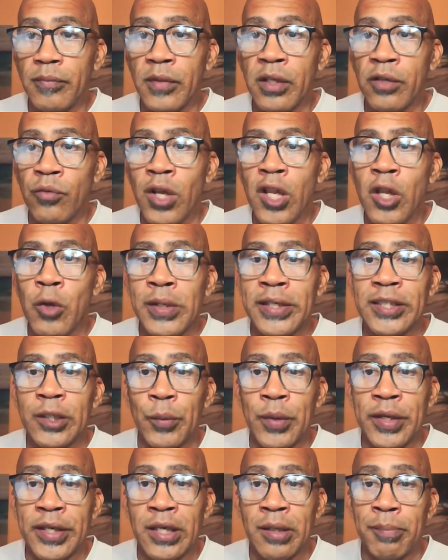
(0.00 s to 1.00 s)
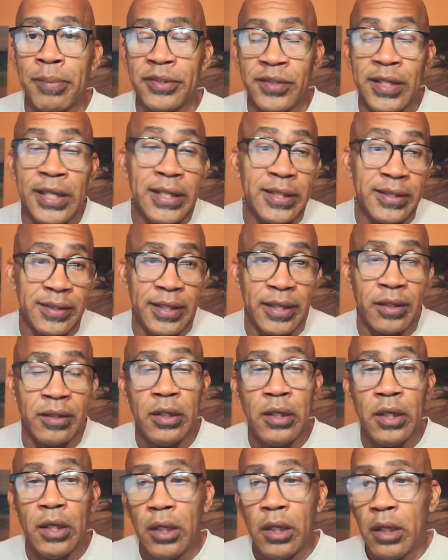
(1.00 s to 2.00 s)
One of the ways that we keep, as Dale said,
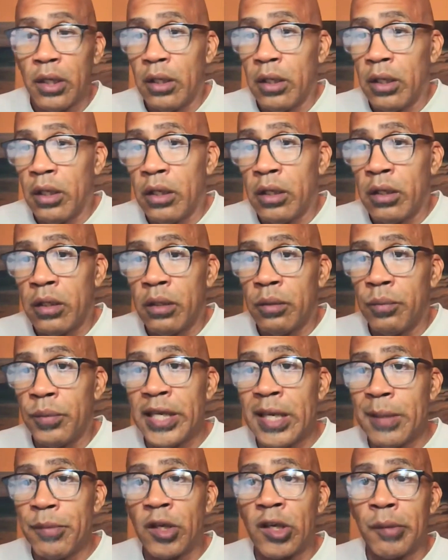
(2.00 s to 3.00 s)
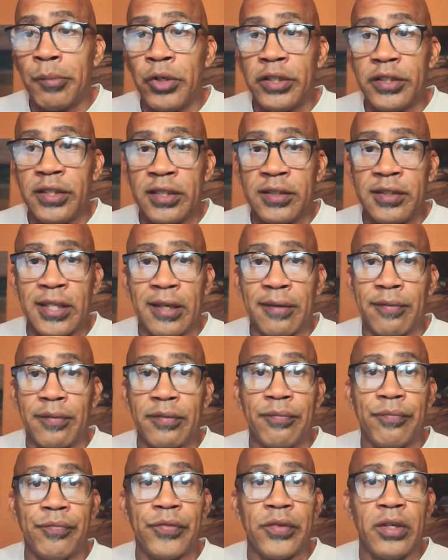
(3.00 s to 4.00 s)
we keep the community safe.
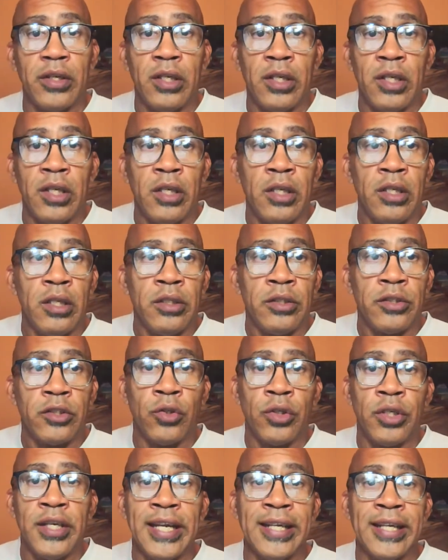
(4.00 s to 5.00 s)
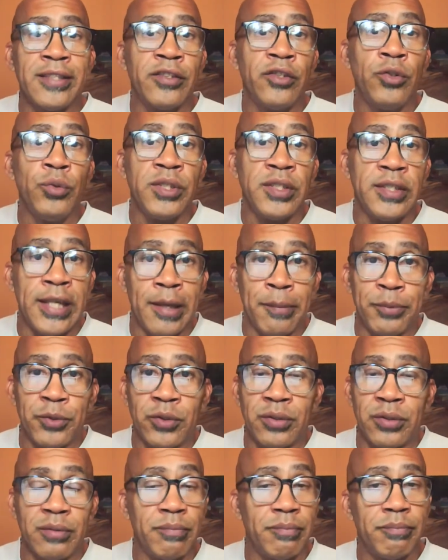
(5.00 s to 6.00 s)
So the next two
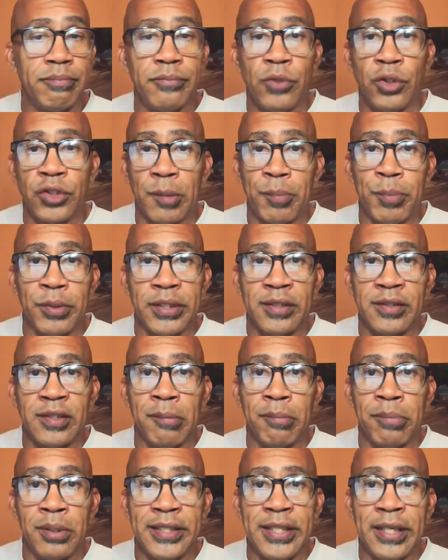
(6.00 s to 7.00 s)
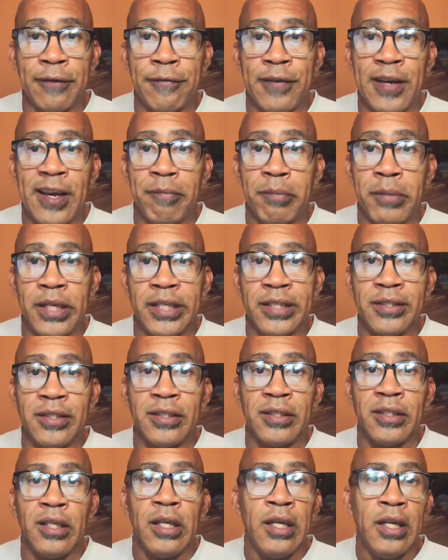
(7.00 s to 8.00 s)
steps, those are pretty simple. They take 5 minutes.
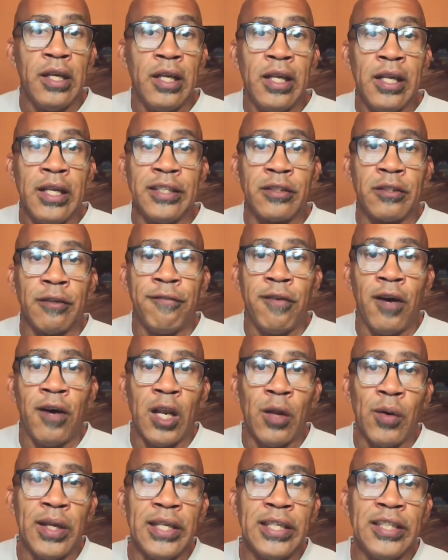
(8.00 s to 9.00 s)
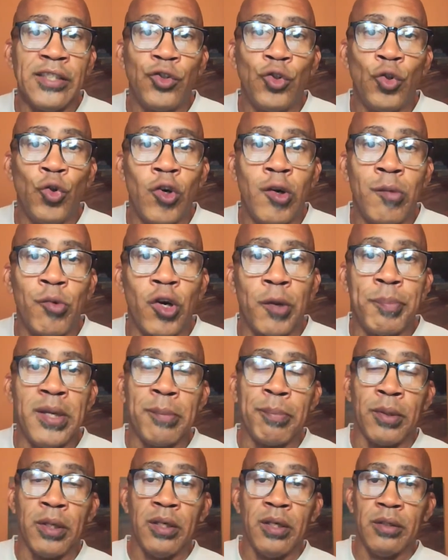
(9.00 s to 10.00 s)
Is to follow at least 2 or more
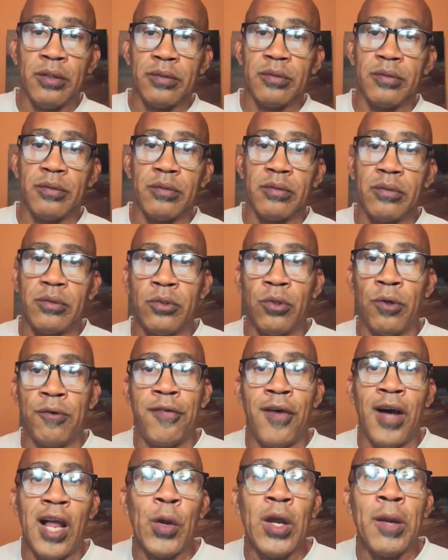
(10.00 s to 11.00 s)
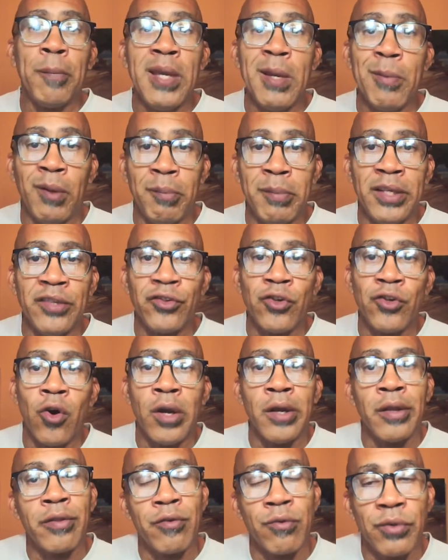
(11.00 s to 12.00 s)
people. So following people means
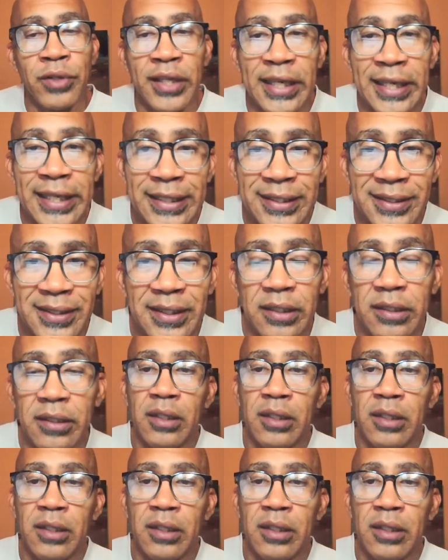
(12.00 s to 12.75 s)
going through the list